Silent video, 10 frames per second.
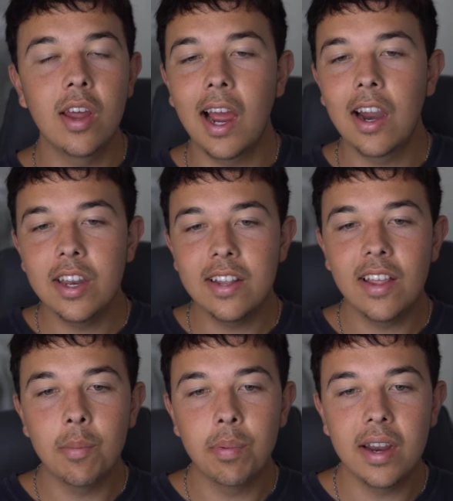I already
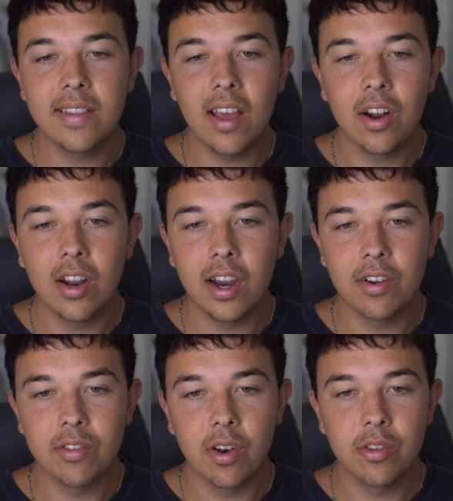did a breakdown on
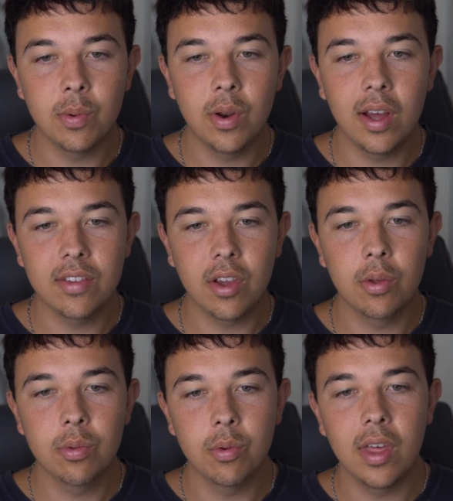Arizona, so we don't have to
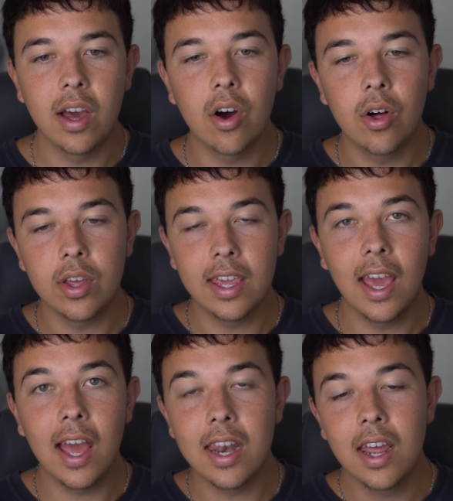go through that all
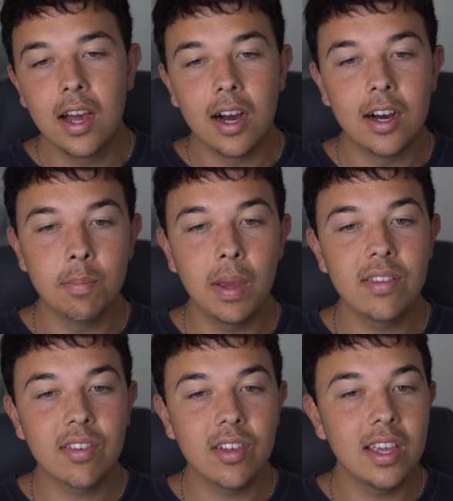again.
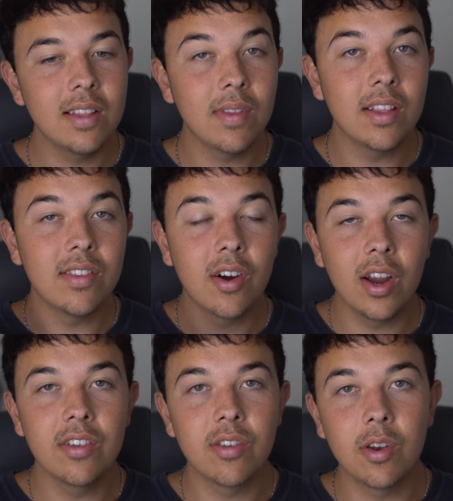Basically, until
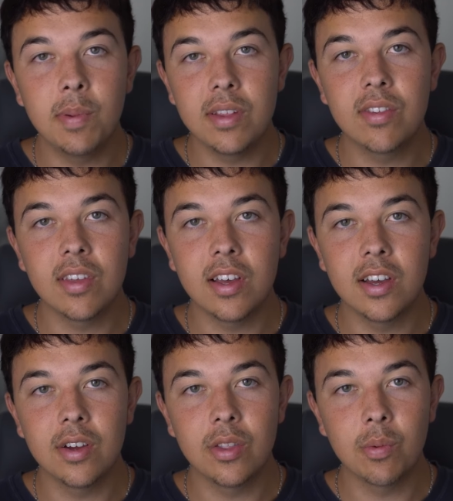Arizona beats
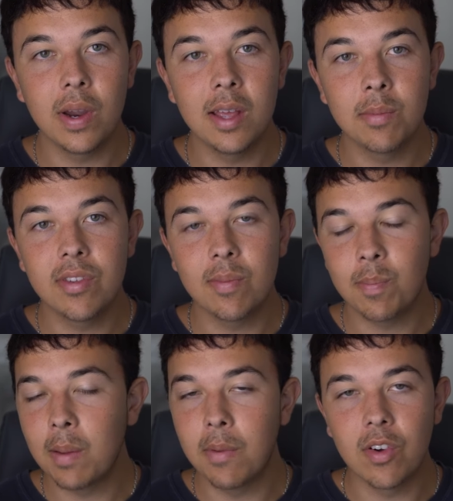the Rams,
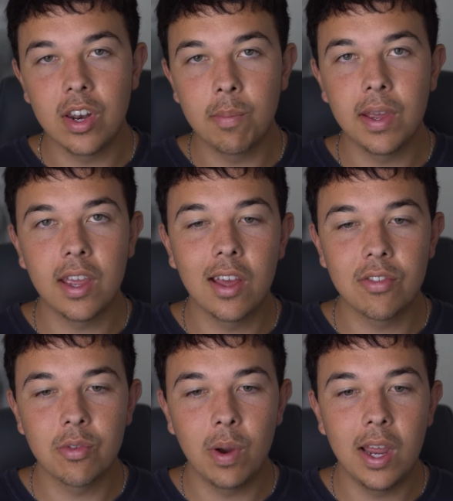I'm never going to pick
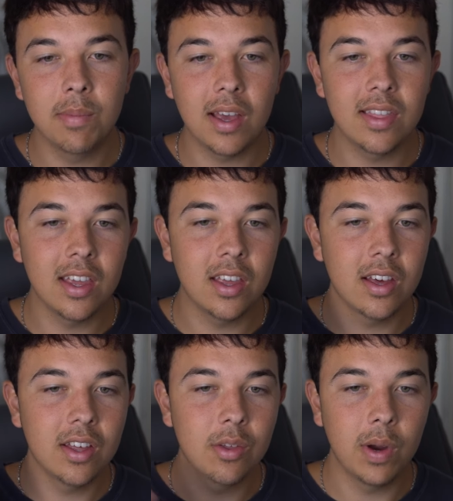against the Rams. I think
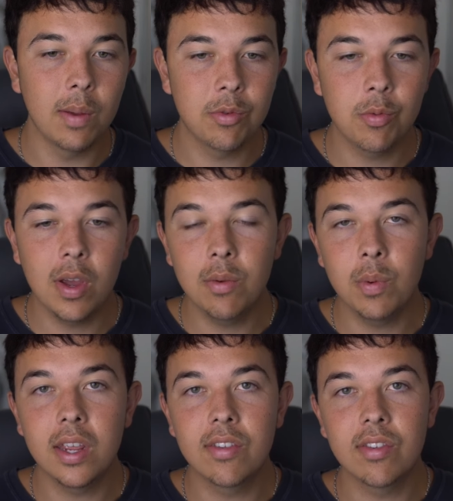the Rams win.
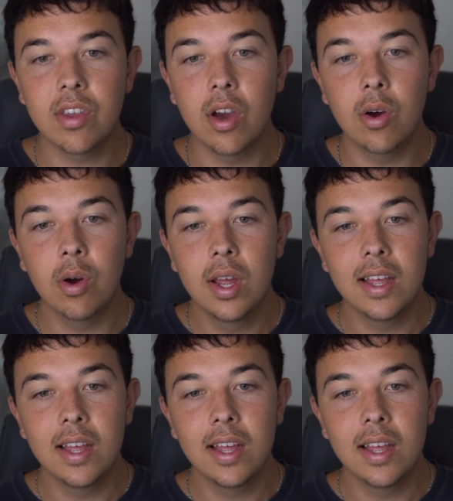We go